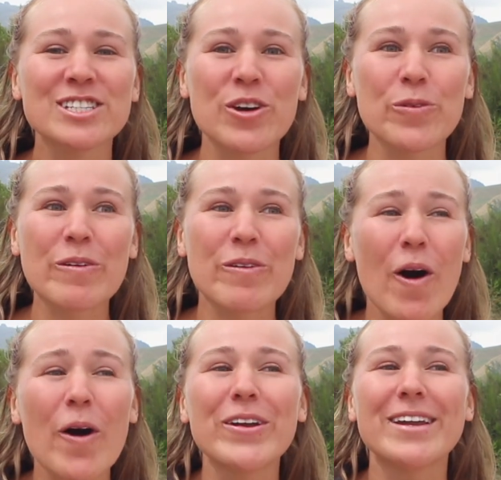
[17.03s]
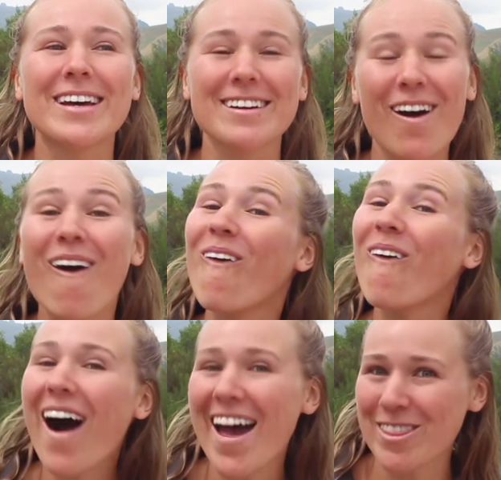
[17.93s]
so we were on
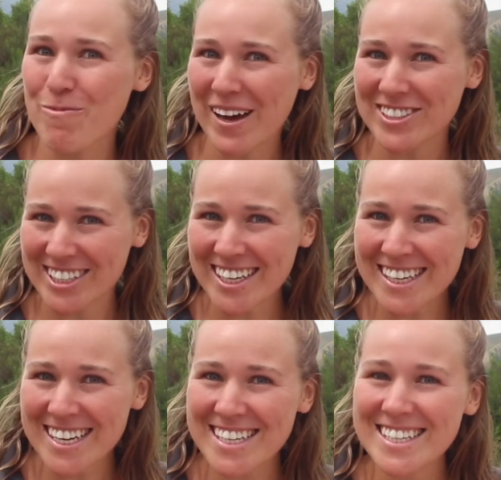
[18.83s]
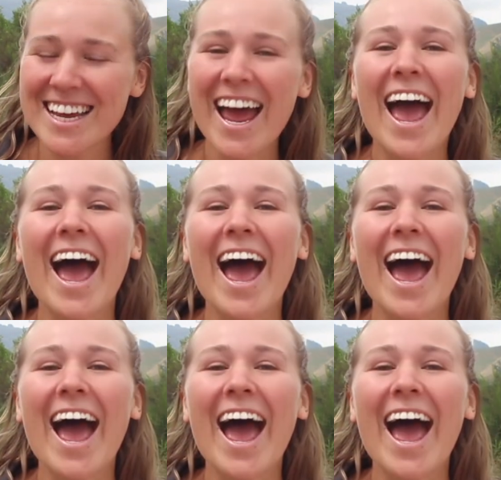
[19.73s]
quite the budget.